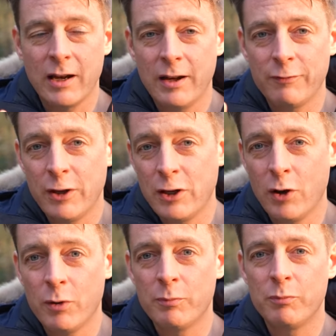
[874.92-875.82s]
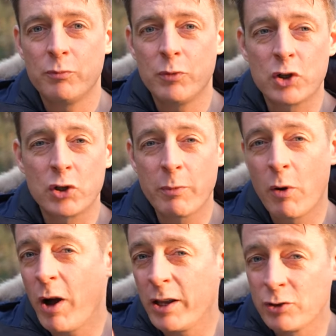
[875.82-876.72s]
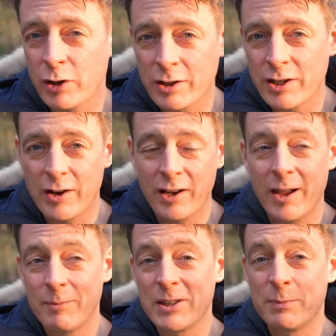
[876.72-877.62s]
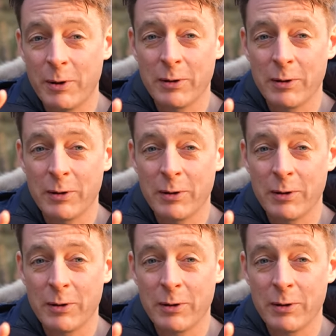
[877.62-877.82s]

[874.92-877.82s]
video, which took me a while to track down online because